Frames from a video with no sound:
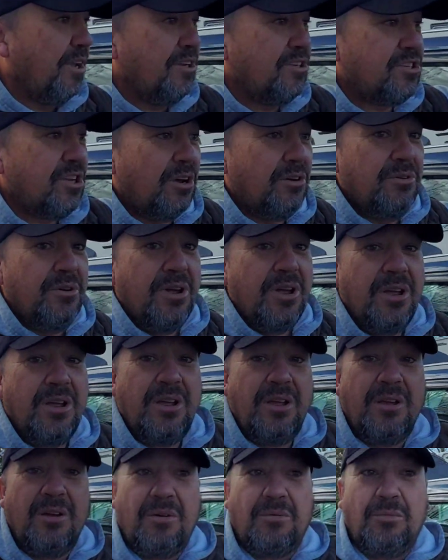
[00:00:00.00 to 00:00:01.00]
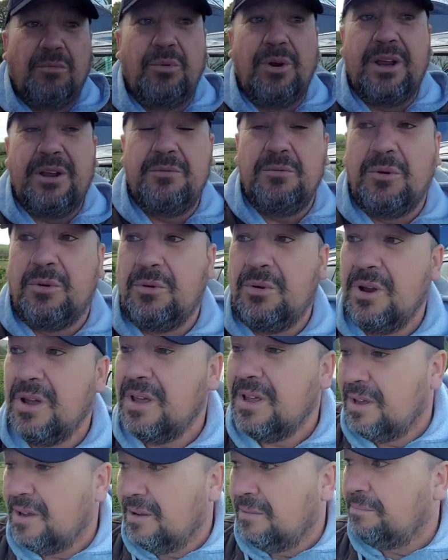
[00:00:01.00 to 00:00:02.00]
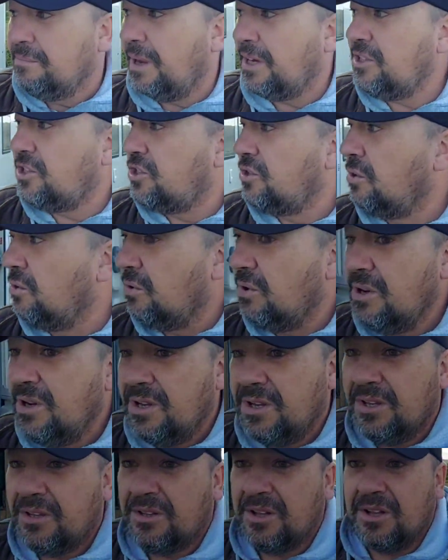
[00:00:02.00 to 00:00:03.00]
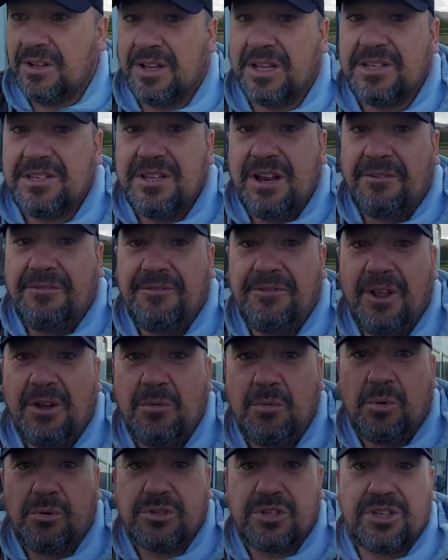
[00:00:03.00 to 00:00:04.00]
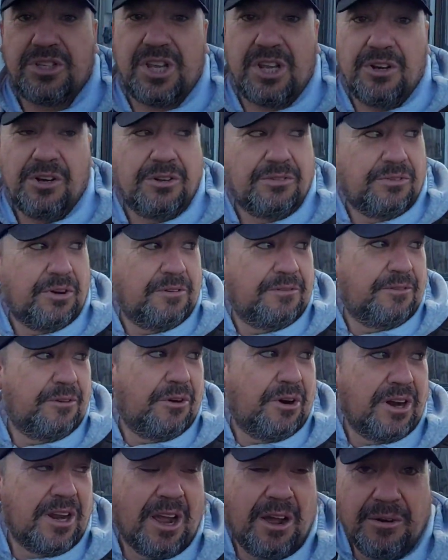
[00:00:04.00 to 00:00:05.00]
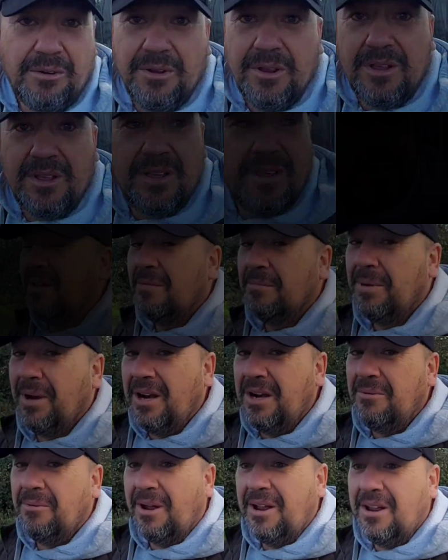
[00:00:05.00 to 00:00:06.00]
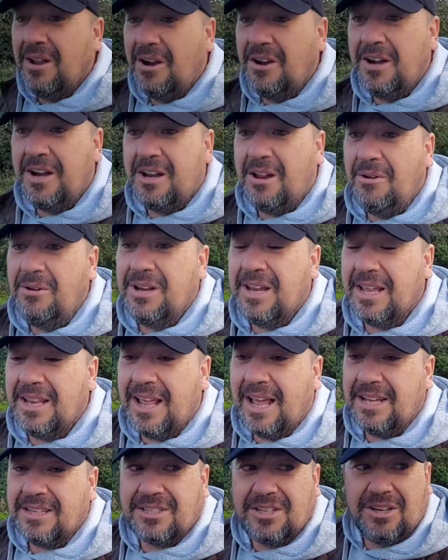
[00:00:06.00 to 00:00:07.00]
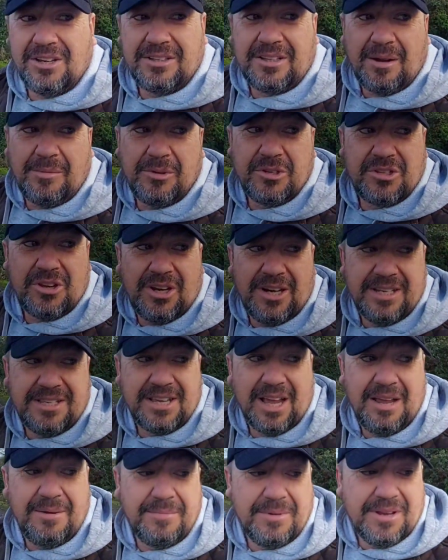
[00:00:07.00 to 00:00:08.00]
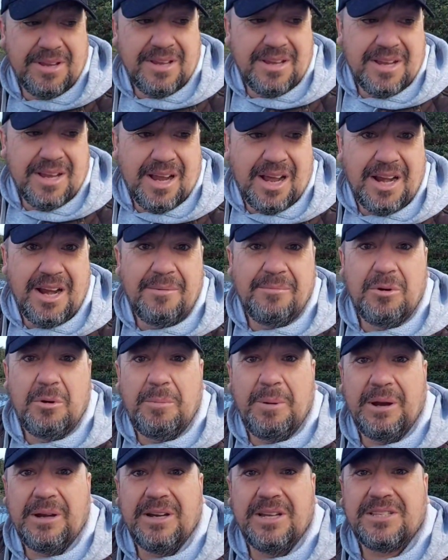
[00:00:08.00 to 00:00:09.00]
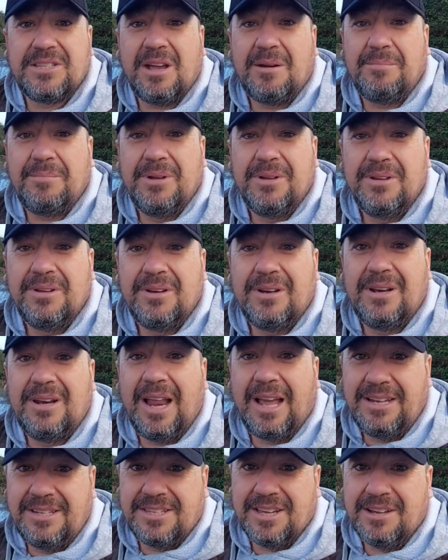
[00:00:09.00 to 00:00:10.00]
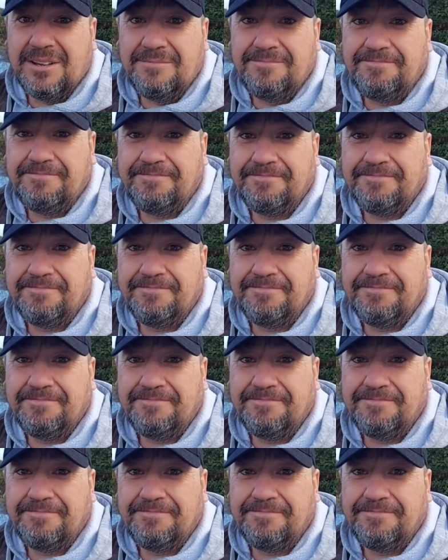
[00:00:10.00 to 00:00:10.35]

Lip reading: So we will make sure that there's no water sitting on the roof before I go. But anyway, I'm going to go and get that double-sided tape and then we'll pick this up later.